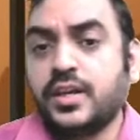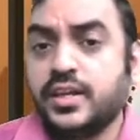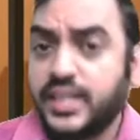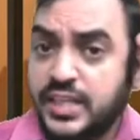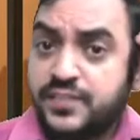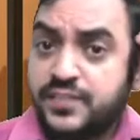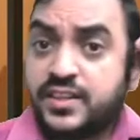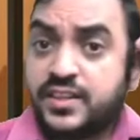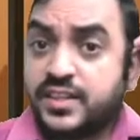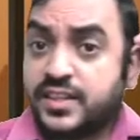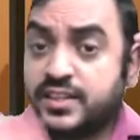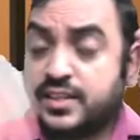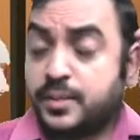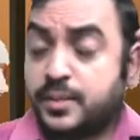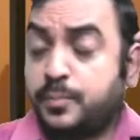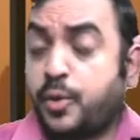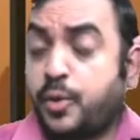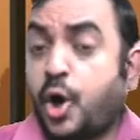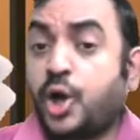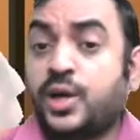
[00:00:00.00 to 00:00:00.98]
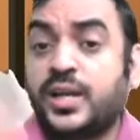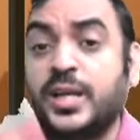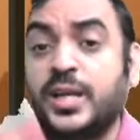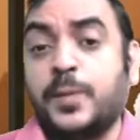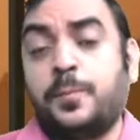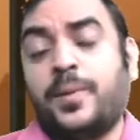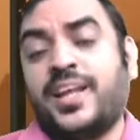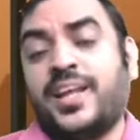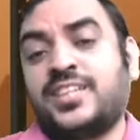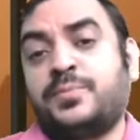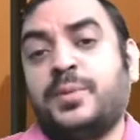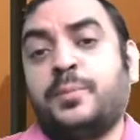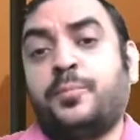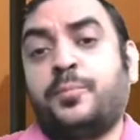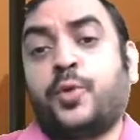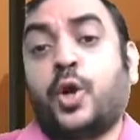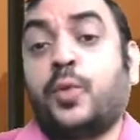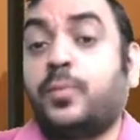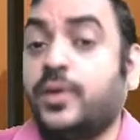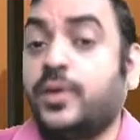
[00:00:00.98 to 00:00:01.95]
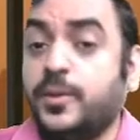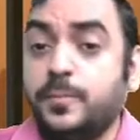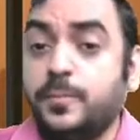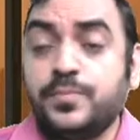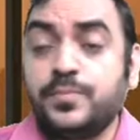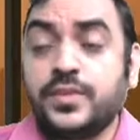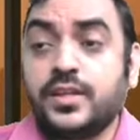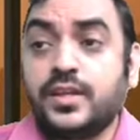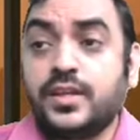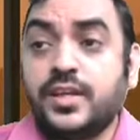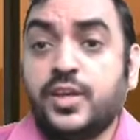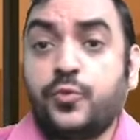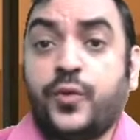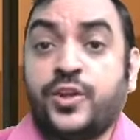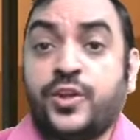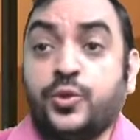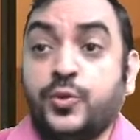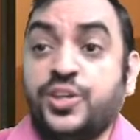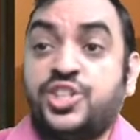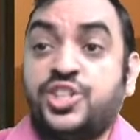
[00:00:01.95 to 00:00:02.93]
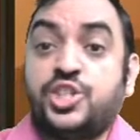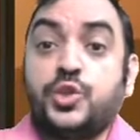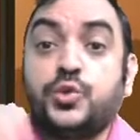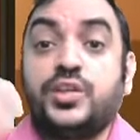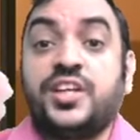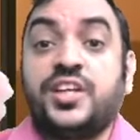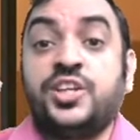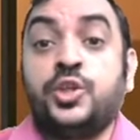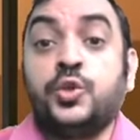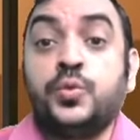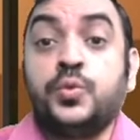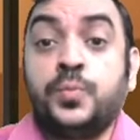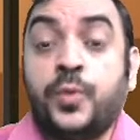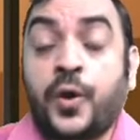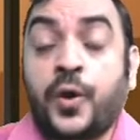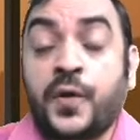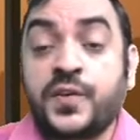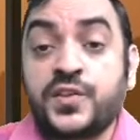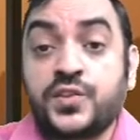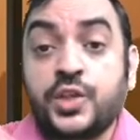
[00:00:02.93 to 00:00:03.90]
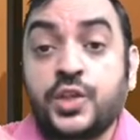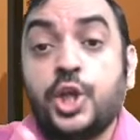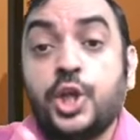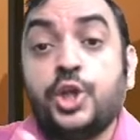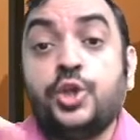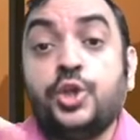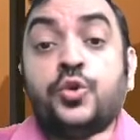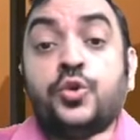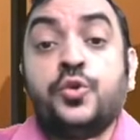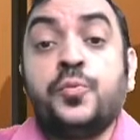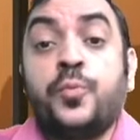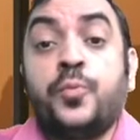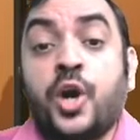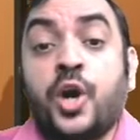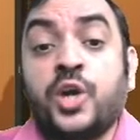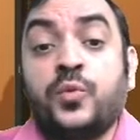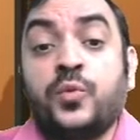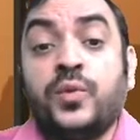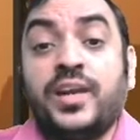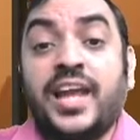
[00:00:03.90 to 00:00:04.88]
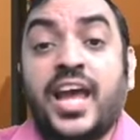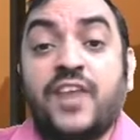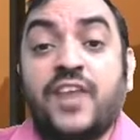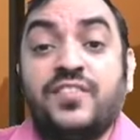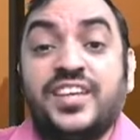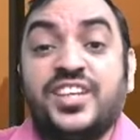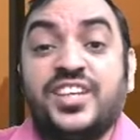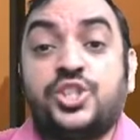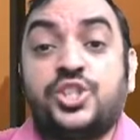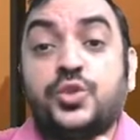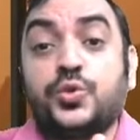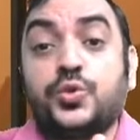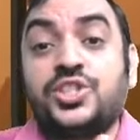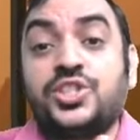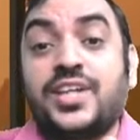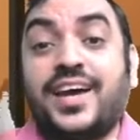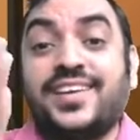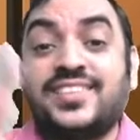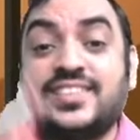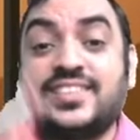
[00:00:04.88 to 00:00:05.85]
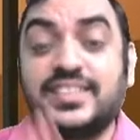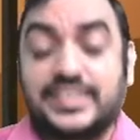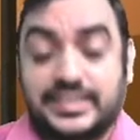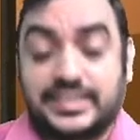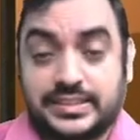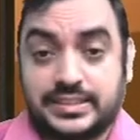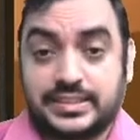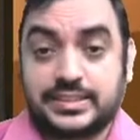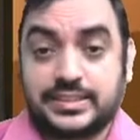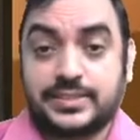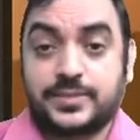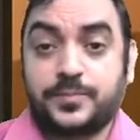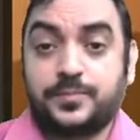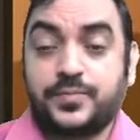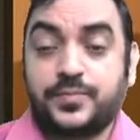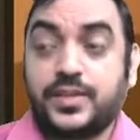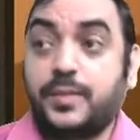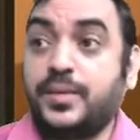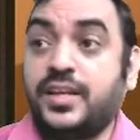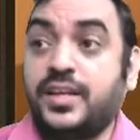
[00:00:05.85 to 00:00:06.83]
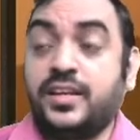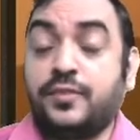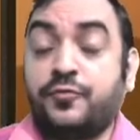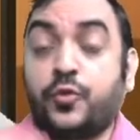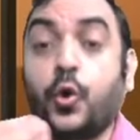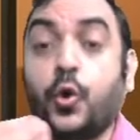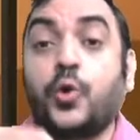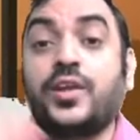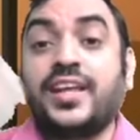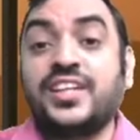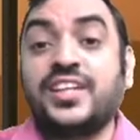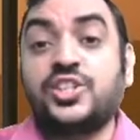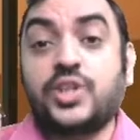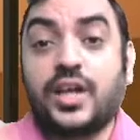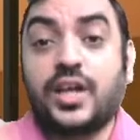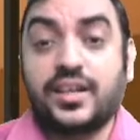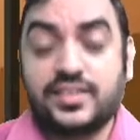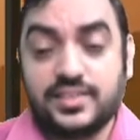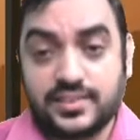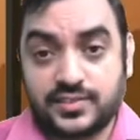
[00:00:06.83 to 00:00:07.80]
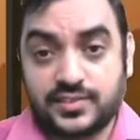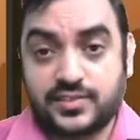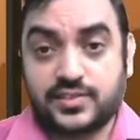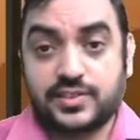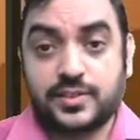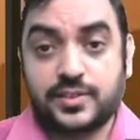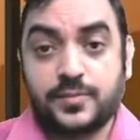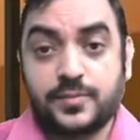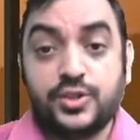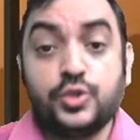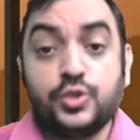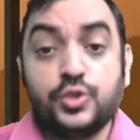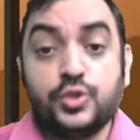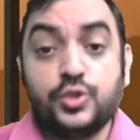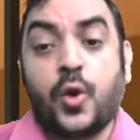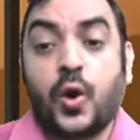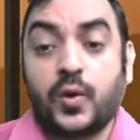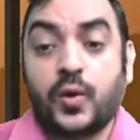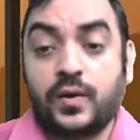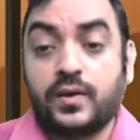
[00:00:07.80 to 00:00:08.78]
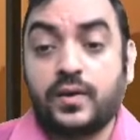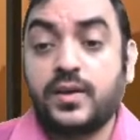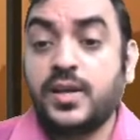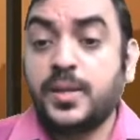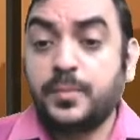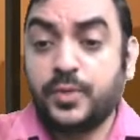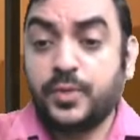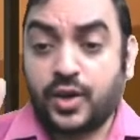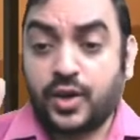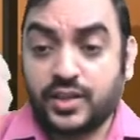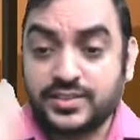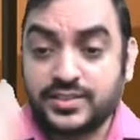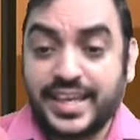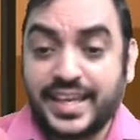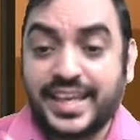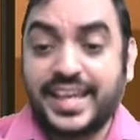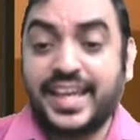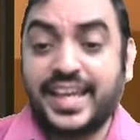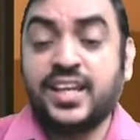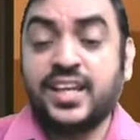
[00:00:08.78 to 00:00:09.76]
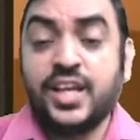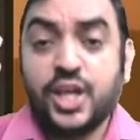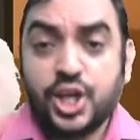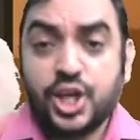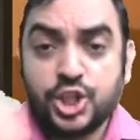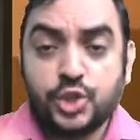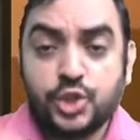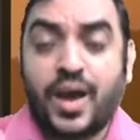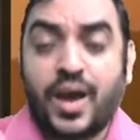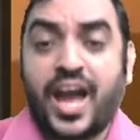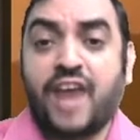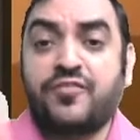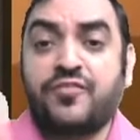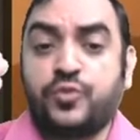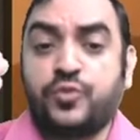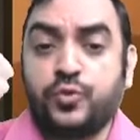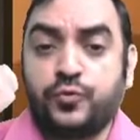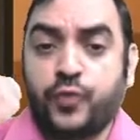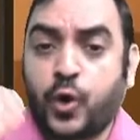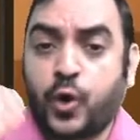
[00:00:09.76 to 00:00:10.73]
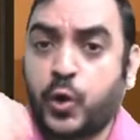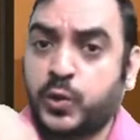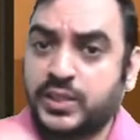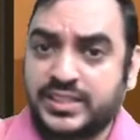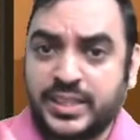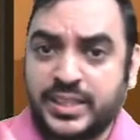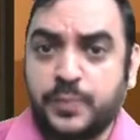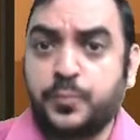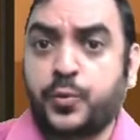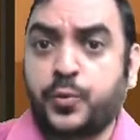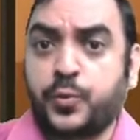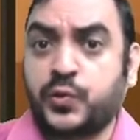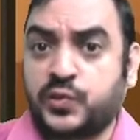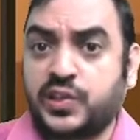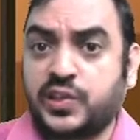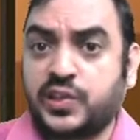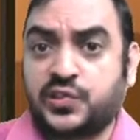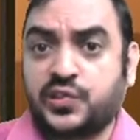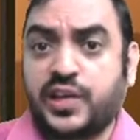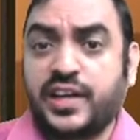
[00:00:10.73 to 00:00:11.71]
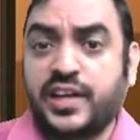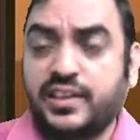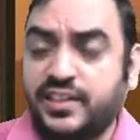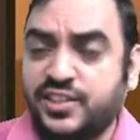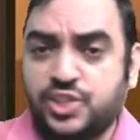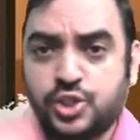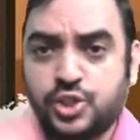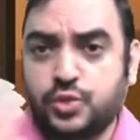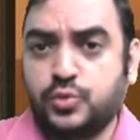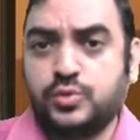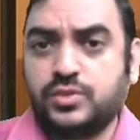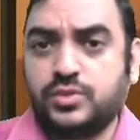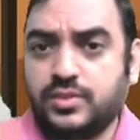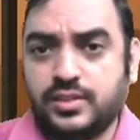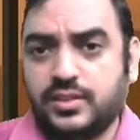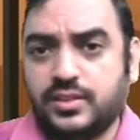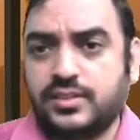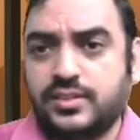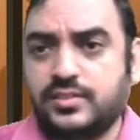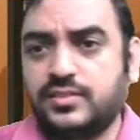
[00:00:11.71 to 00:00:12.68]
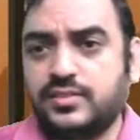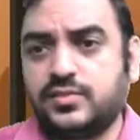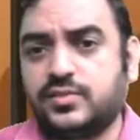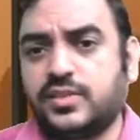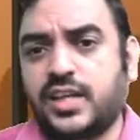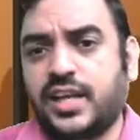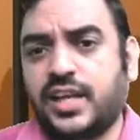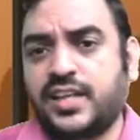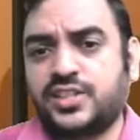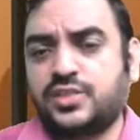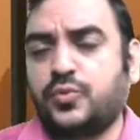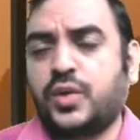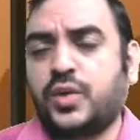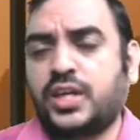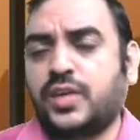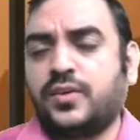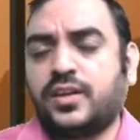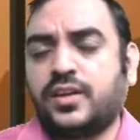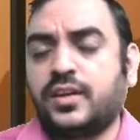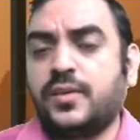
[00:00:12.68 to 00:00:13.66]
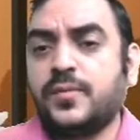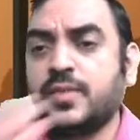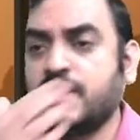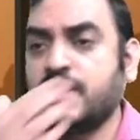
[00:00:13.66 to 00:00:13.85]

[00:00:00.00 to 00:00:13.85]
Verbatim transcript: Even in the bond replacement problem, when you issue the new bonds, new bond will have issue charges, I mean floating charges, new bond because again you have to follow the same process, right? Issue, uh, collection, whatever.